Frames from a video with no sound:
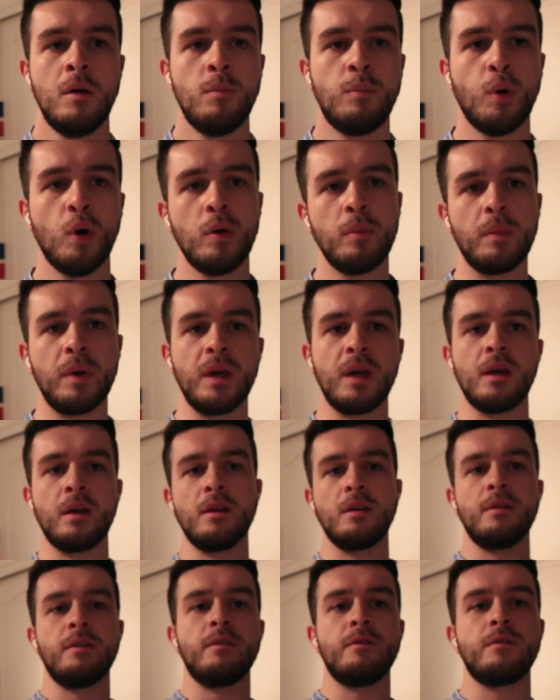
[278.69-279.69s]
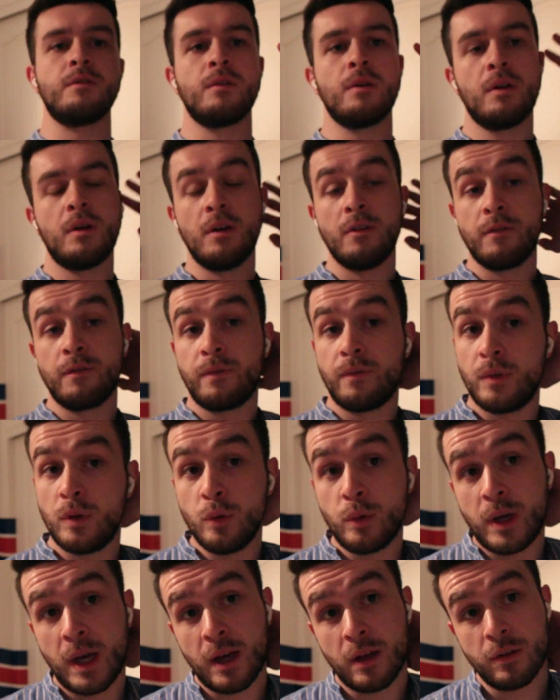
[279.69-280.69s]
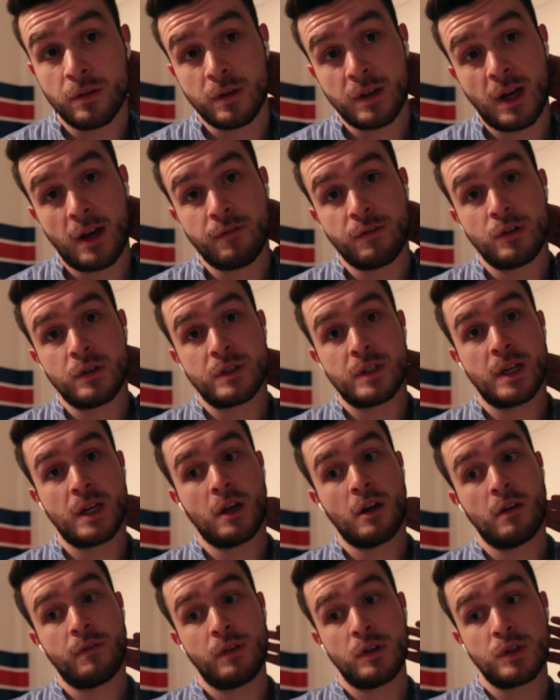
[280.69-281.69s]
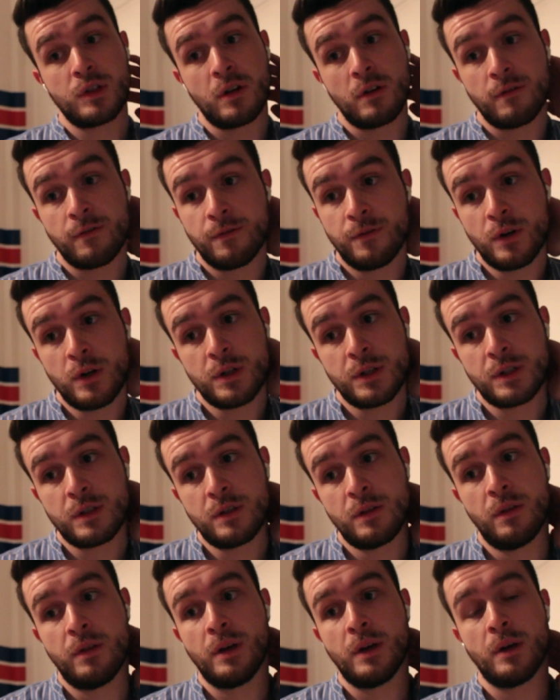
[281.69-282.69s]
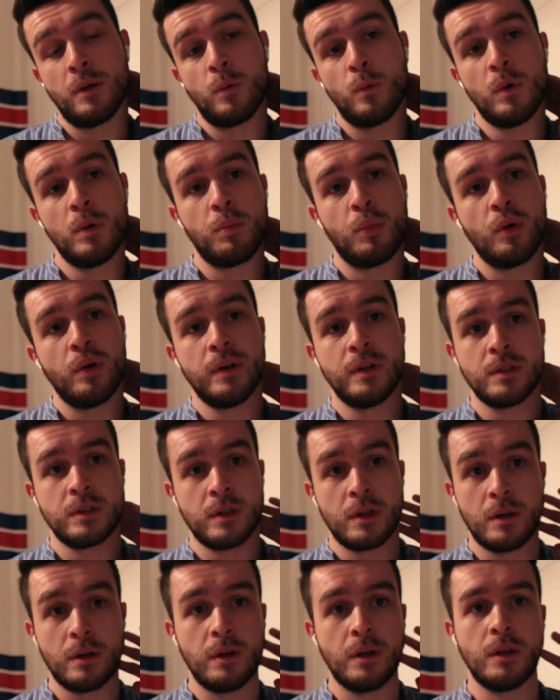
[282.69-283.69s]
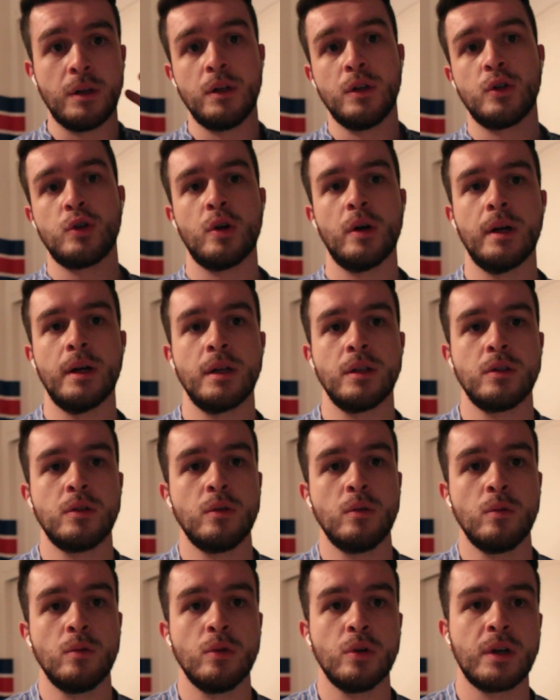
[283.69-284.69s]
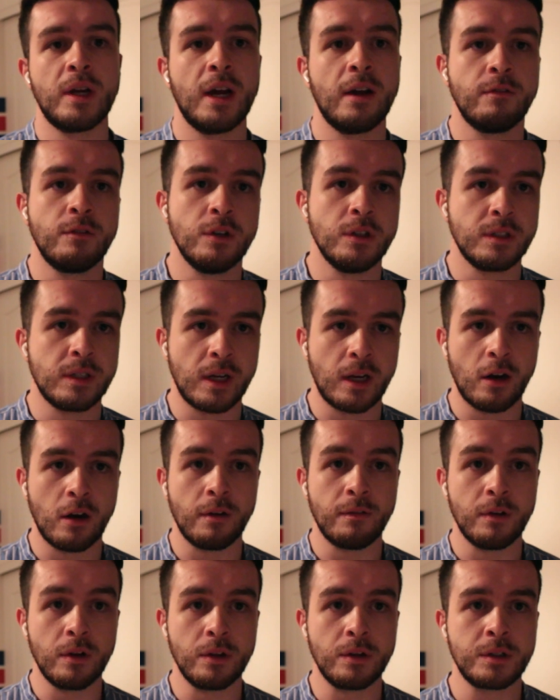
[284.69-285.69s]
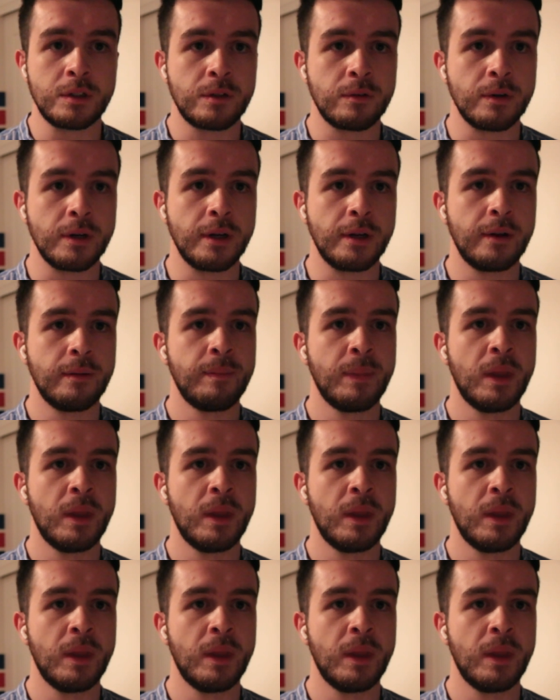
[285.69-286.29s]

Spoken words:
Point being is, if you can't look after and take care of yourself first, then what point is there in trying to look after and take care of others, right?